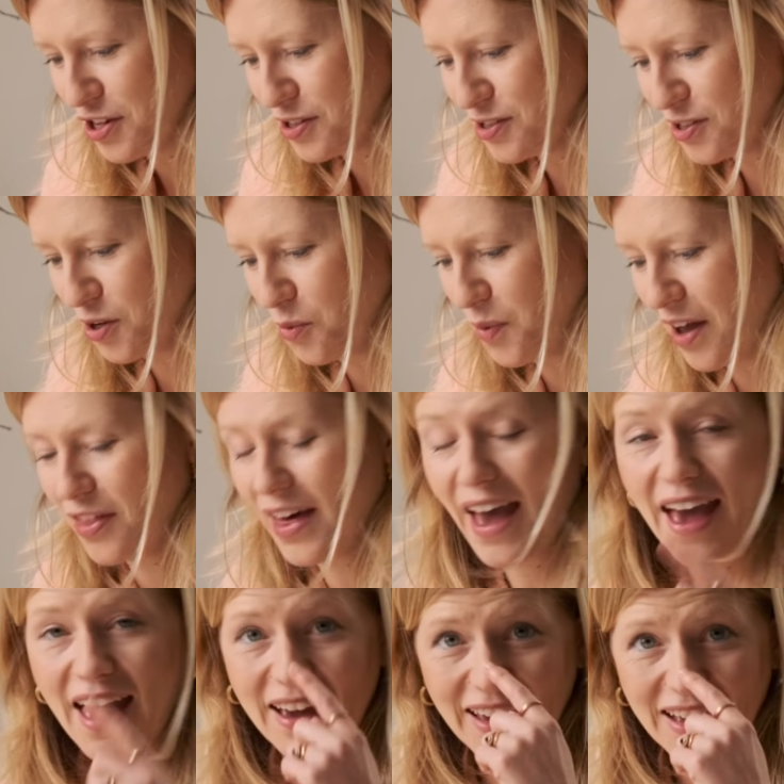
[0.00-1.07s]
So where the
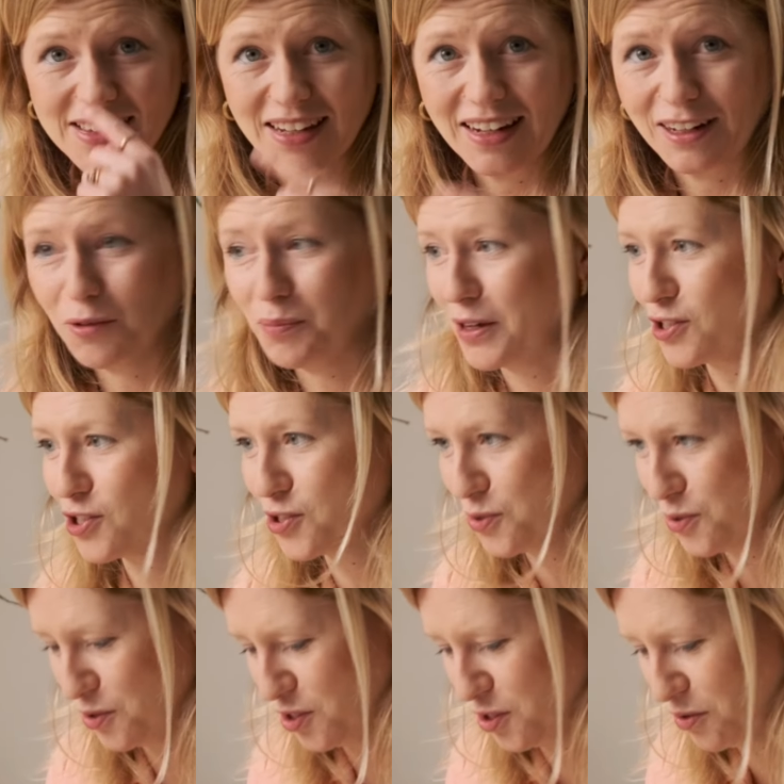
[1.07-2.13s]
hair gets a little bit
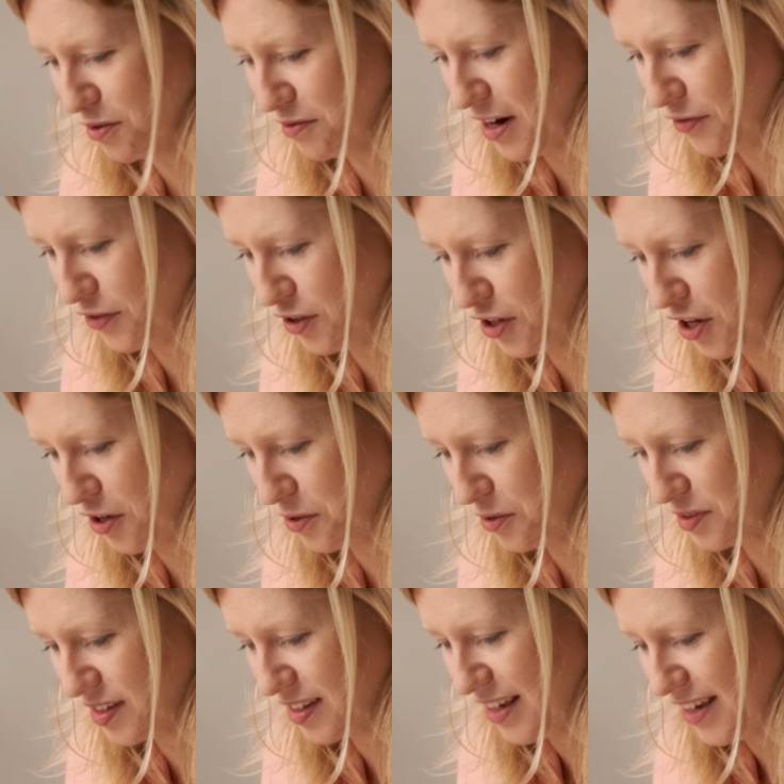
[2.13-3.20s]
shorter around the
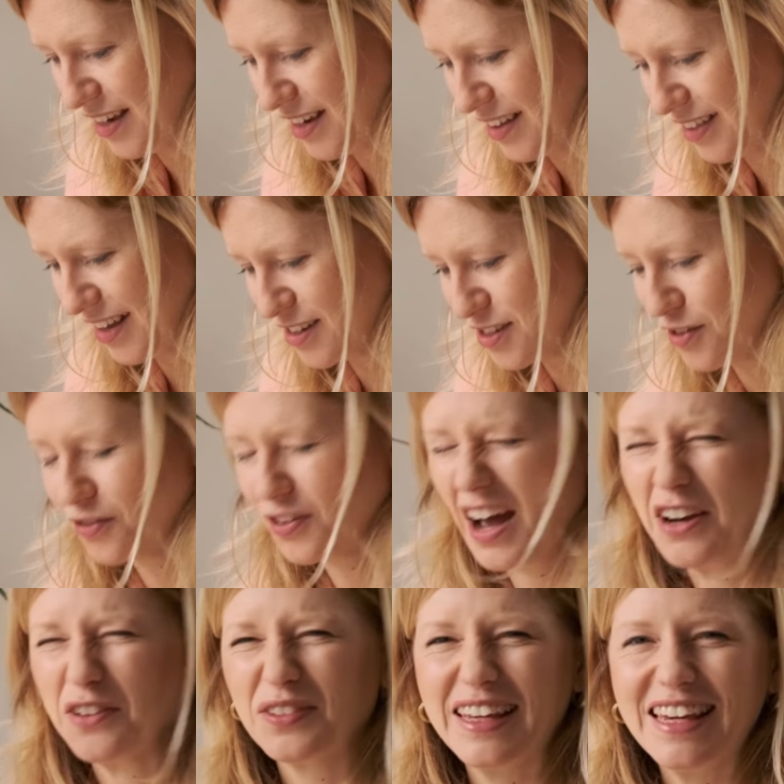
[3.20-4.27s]
nose, that's a
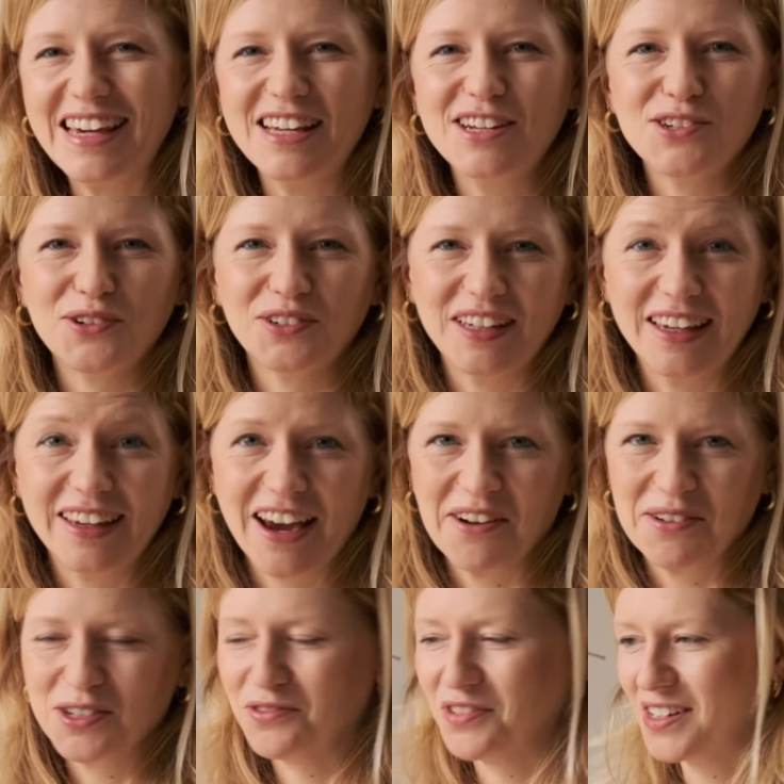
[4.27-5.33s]
kind of key donkey
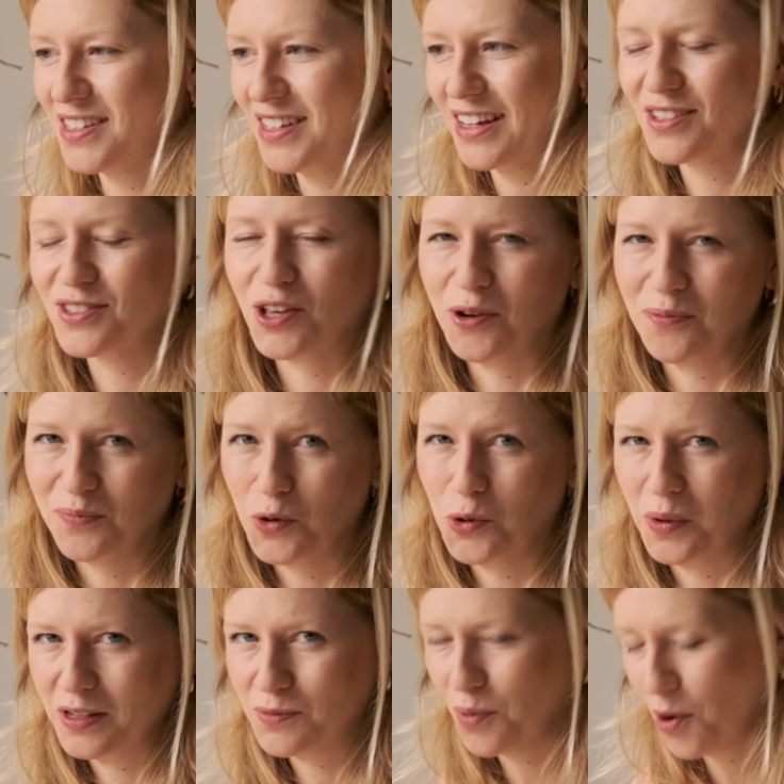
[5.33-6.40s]
characteristic, so always